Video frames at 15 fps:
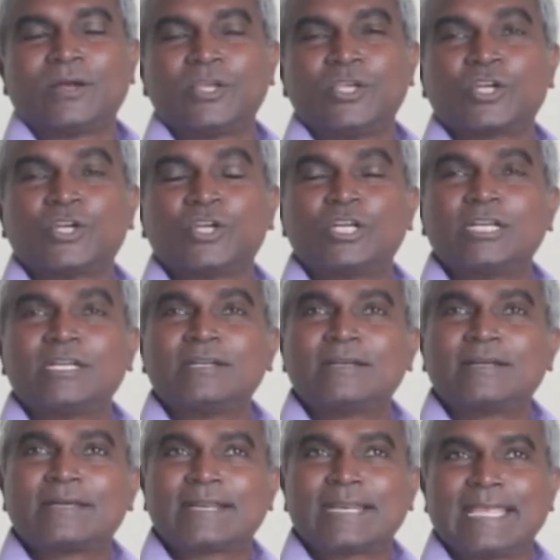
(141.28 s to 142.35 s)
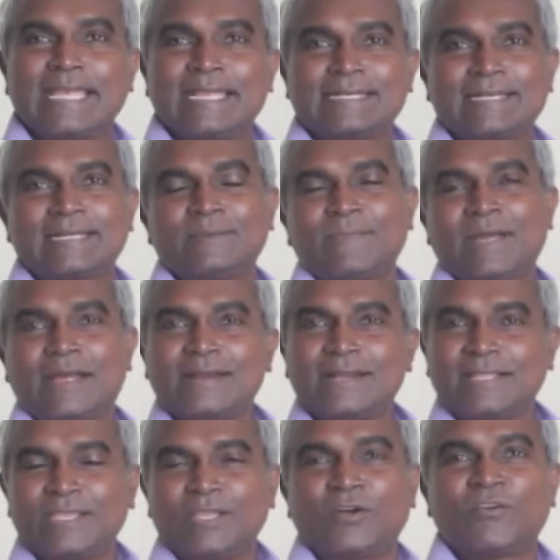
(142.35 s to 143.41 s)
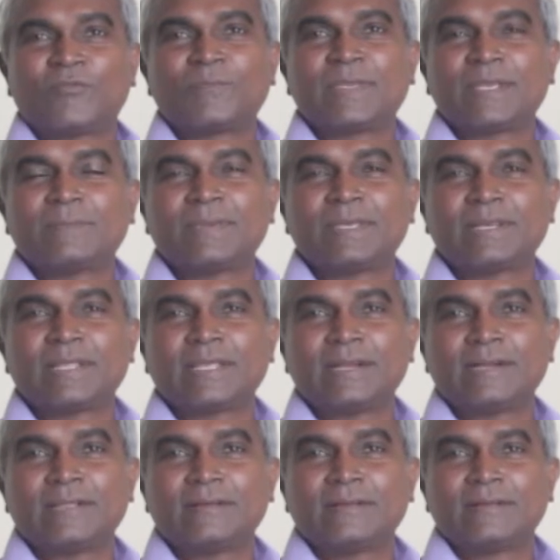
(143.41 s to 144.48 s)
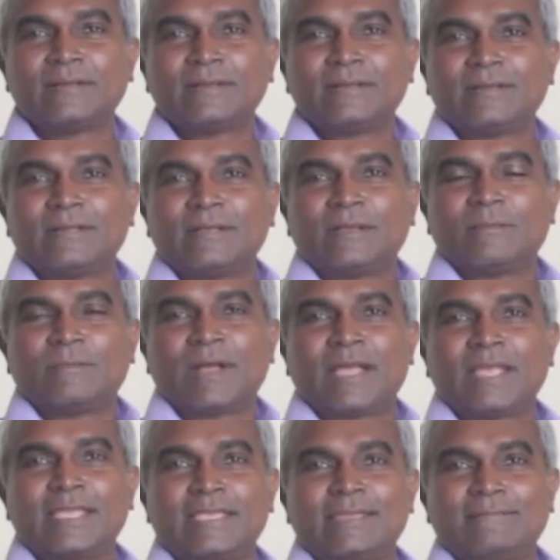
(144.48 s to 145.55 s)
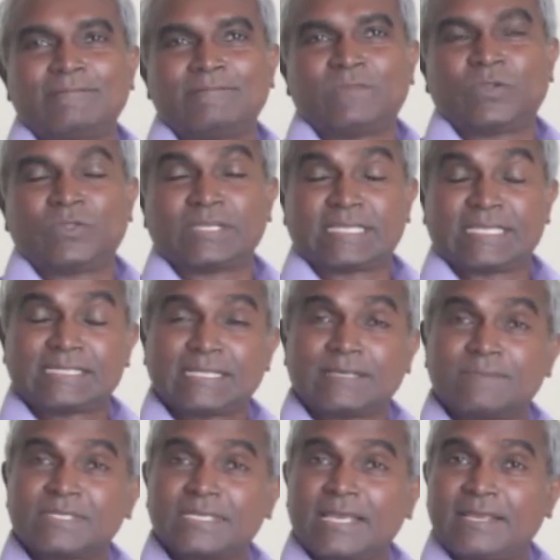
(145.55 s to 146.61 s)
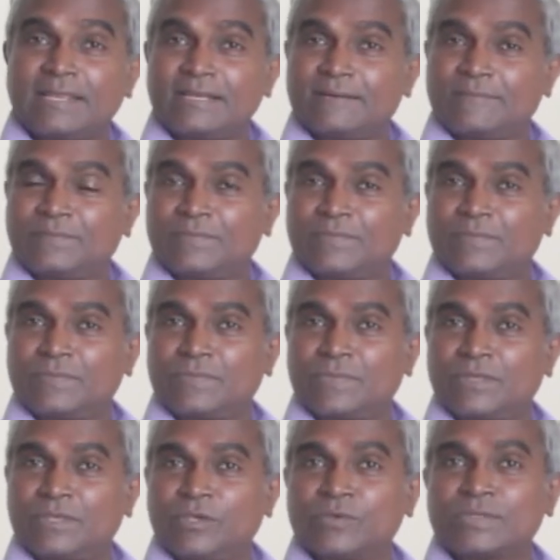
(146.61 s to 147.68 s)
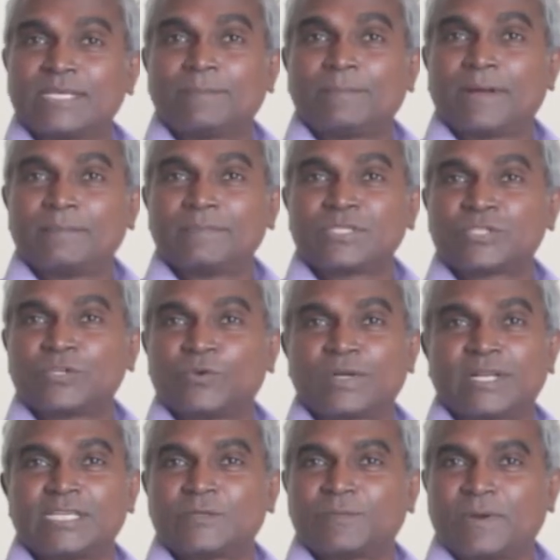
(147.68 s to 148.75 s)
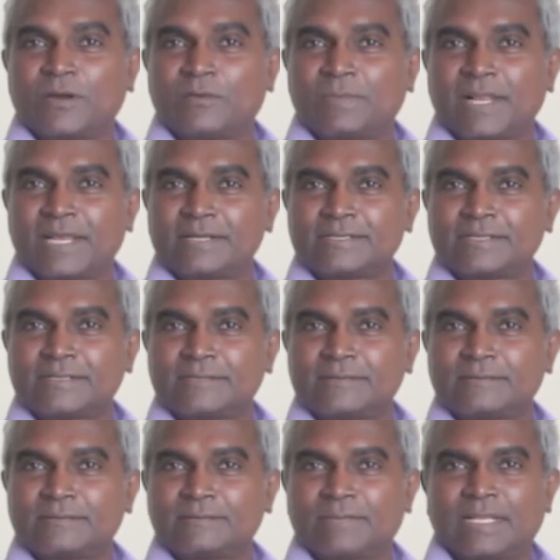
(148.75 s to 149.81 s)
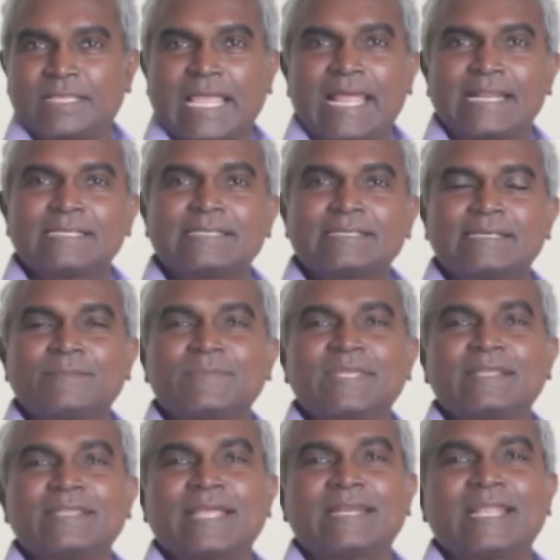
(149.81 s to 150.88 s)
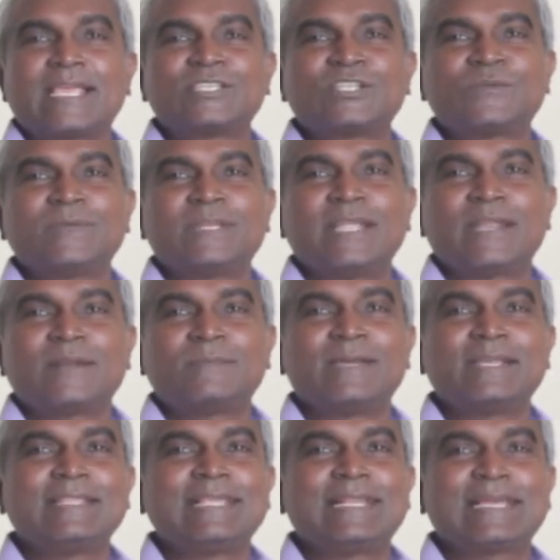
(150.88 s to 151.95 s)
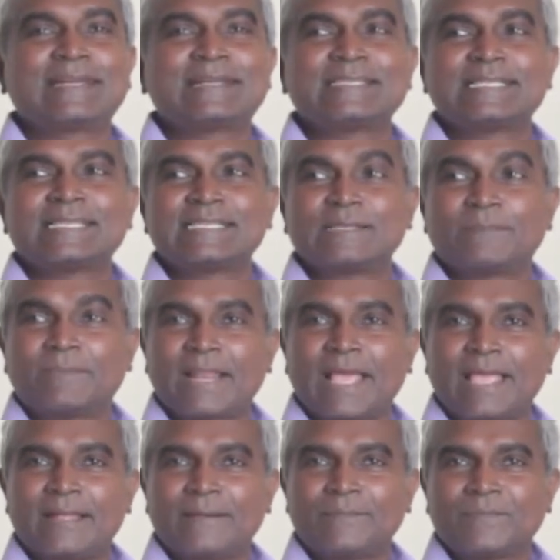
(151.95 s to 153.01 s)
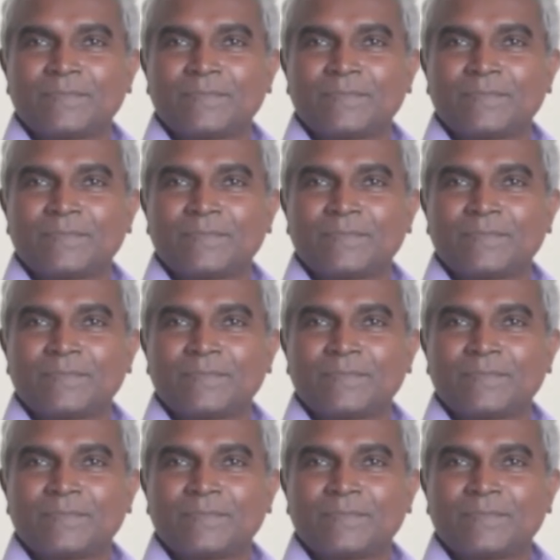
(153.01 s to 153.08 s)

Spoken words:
you could create demand in the off-peak period by, on the system side, using pump storage power plants. But that's something that has to be done by the electricity supplier.